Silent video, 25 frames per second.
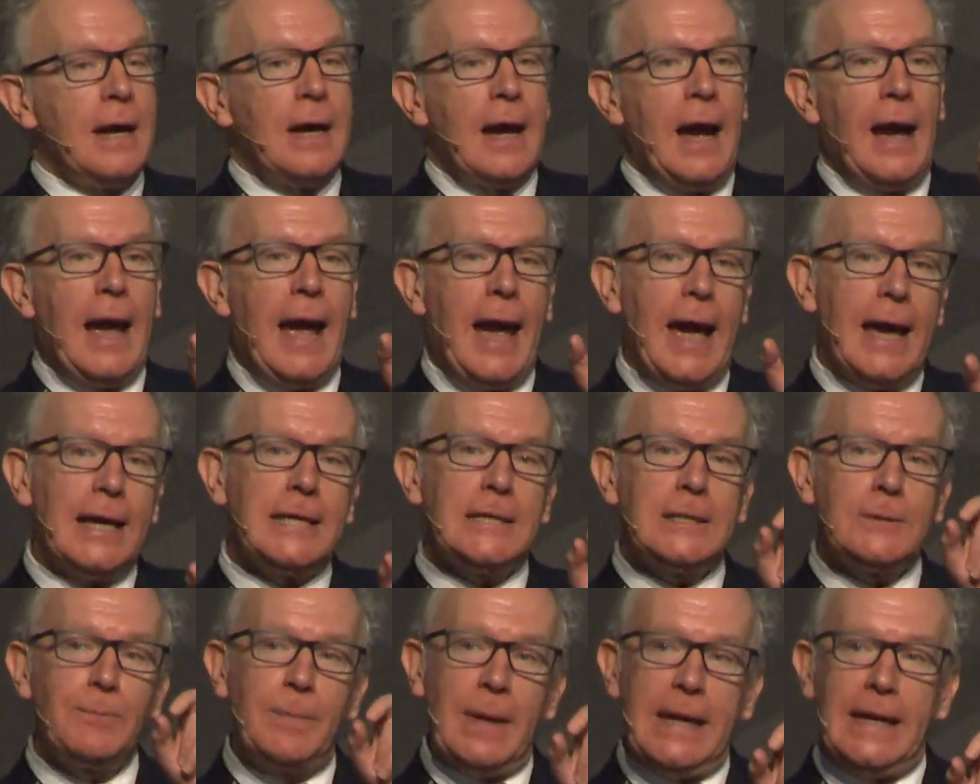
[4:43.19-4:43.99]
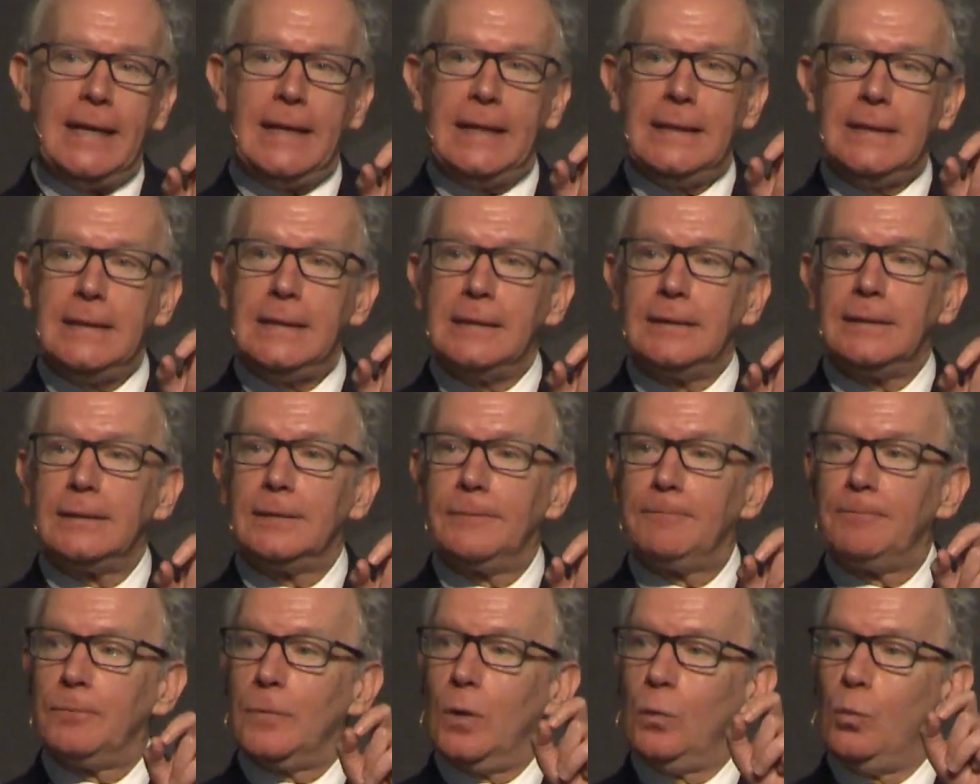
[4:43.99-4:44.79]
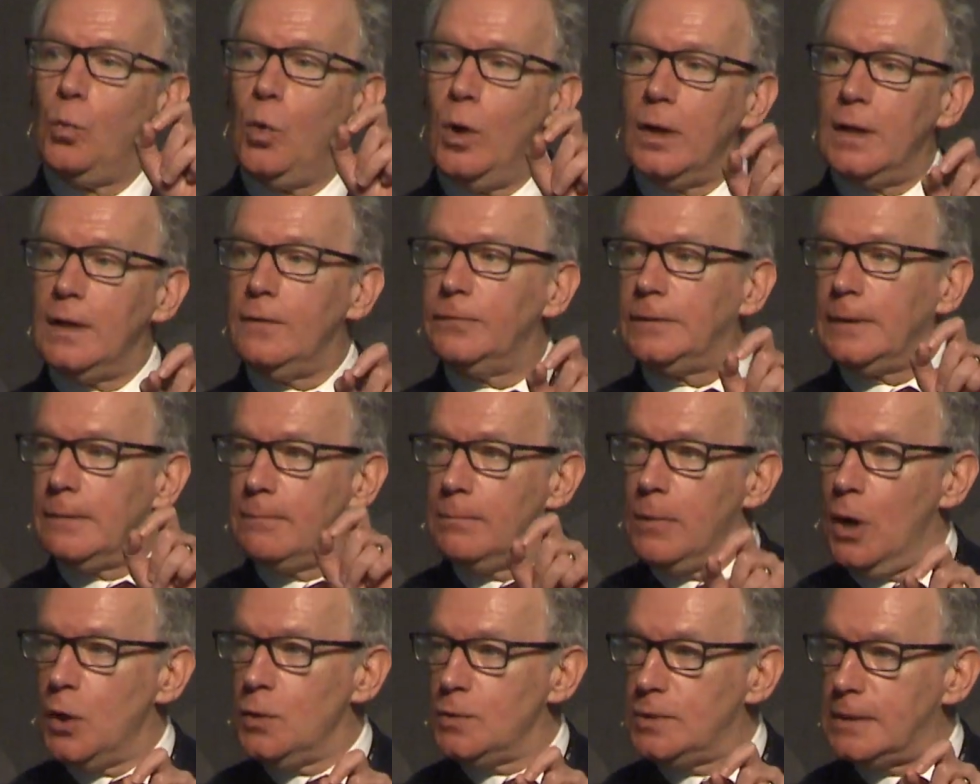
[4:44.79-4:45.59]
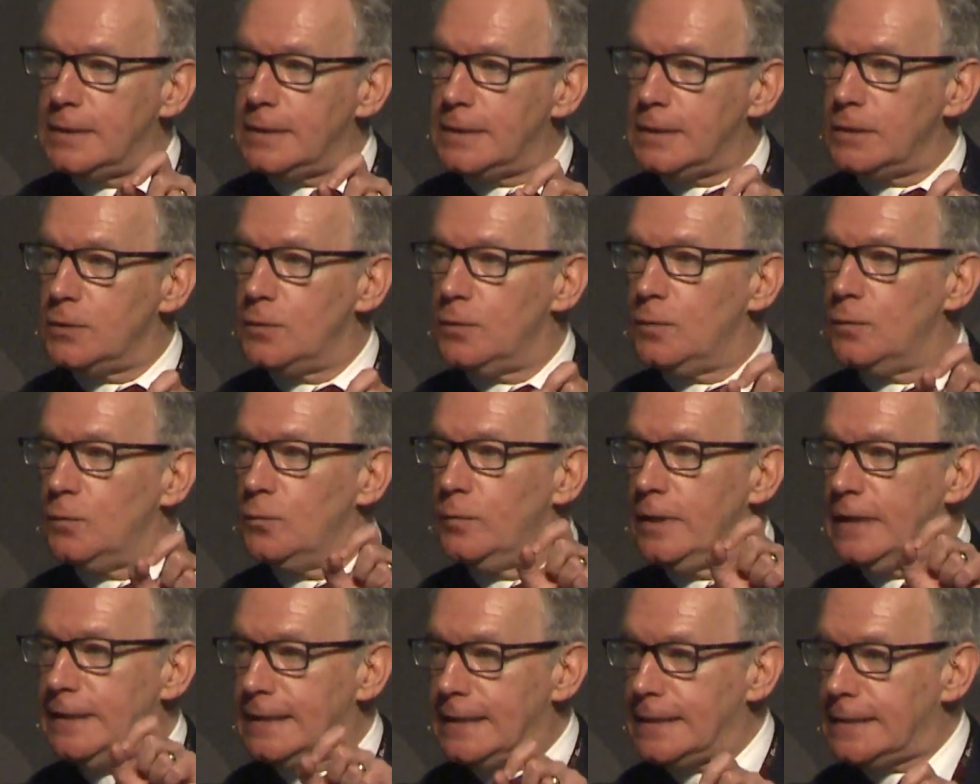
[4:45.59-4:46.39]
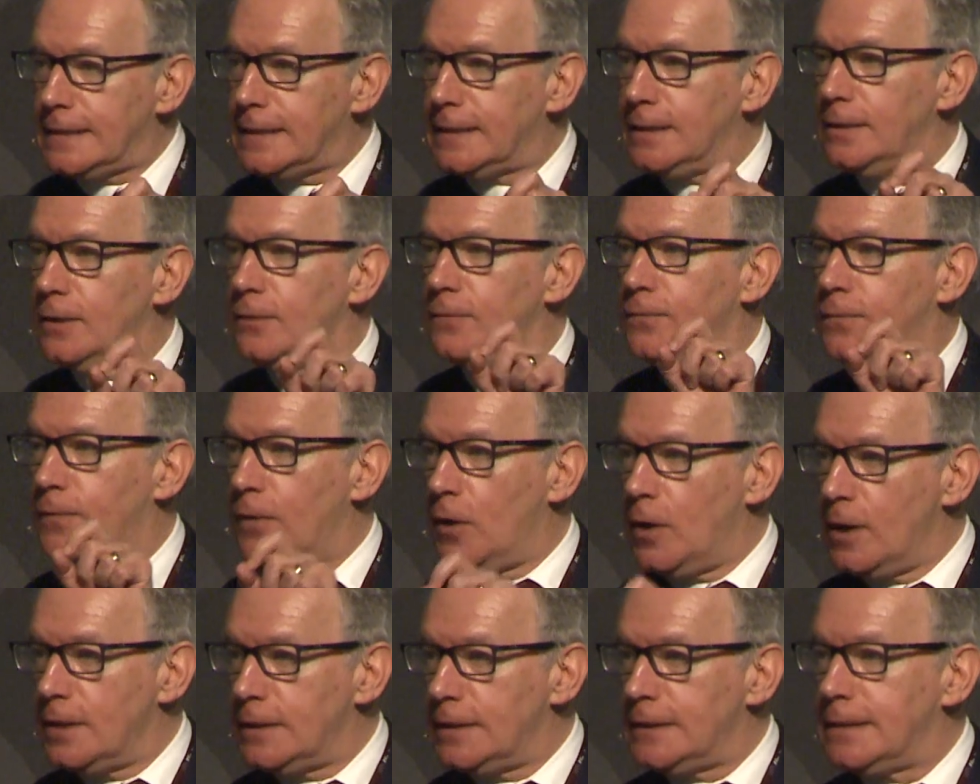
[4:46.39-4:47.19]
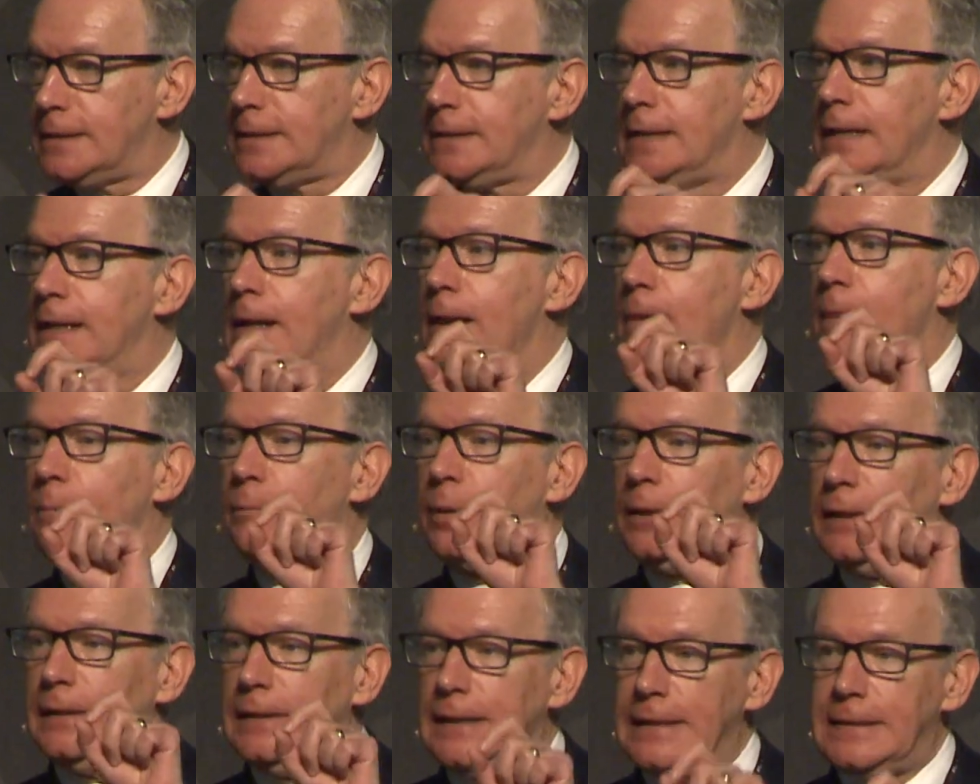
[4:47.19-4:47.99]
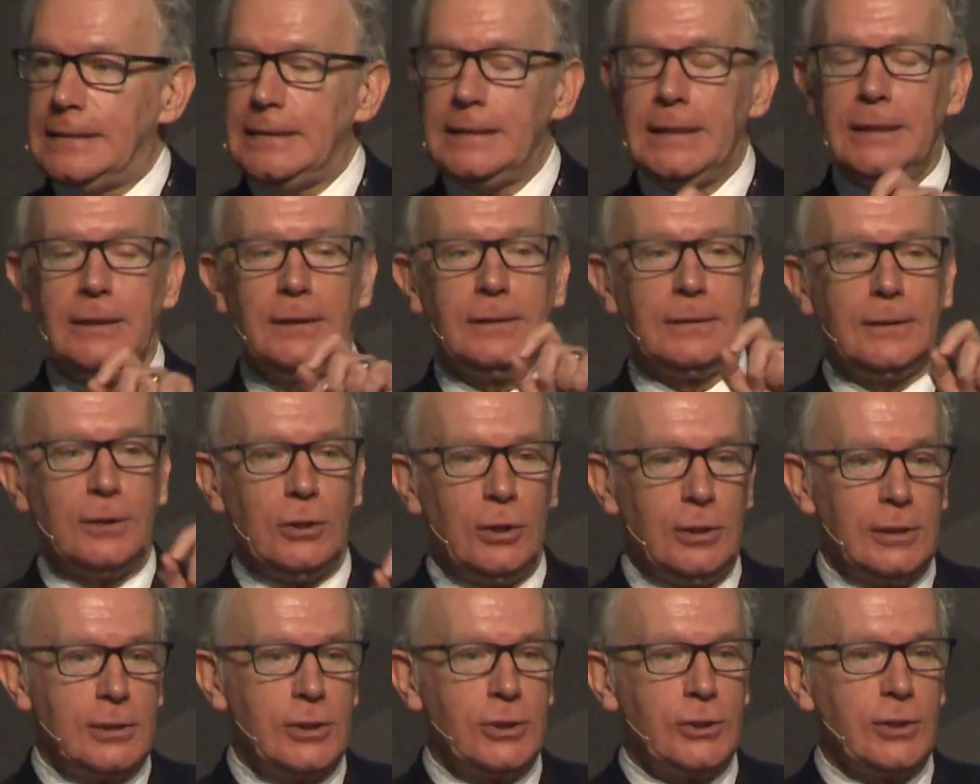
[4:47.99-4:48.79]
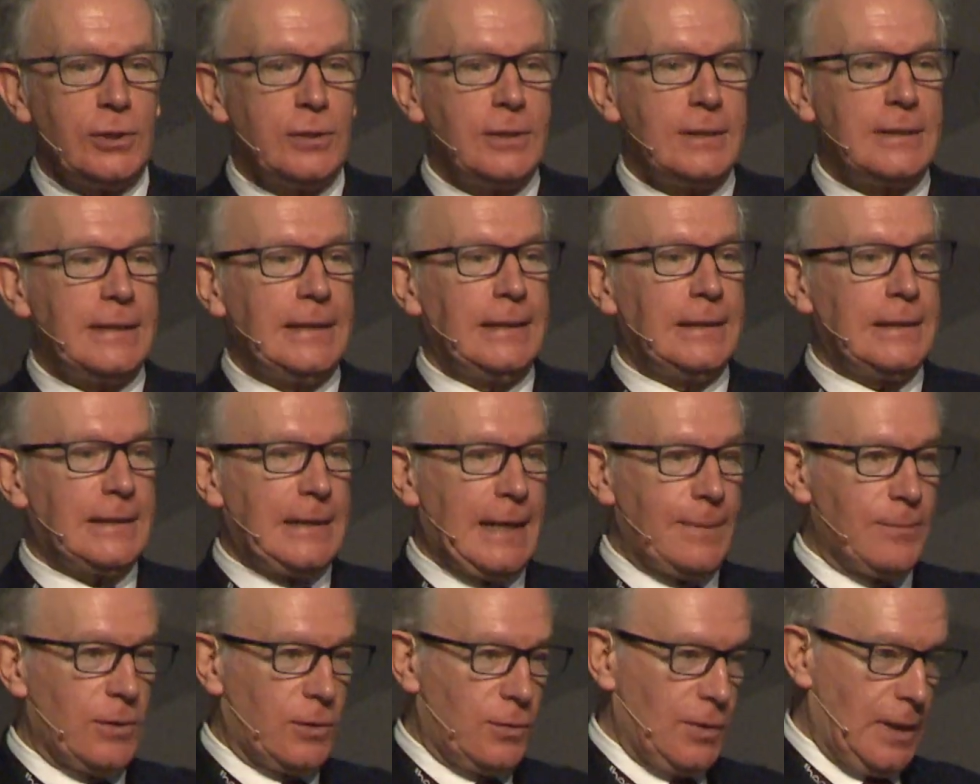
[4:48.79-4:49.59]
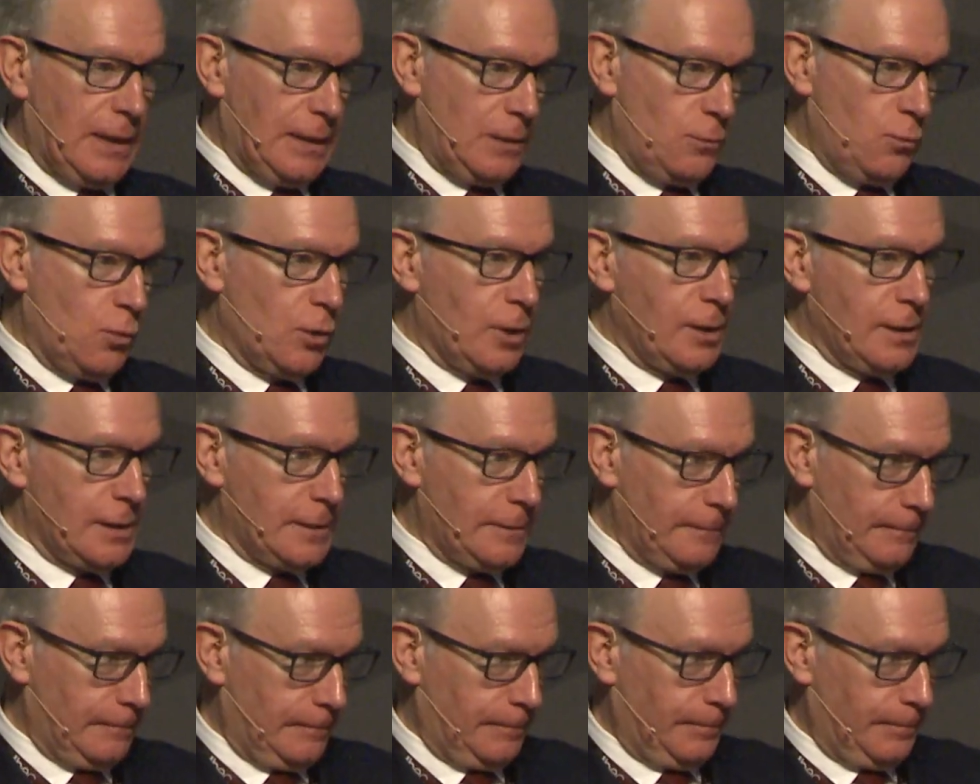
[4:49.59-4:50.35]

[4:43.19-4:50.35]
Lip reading: has been one of the most risk-averse political cultures in the democratic world.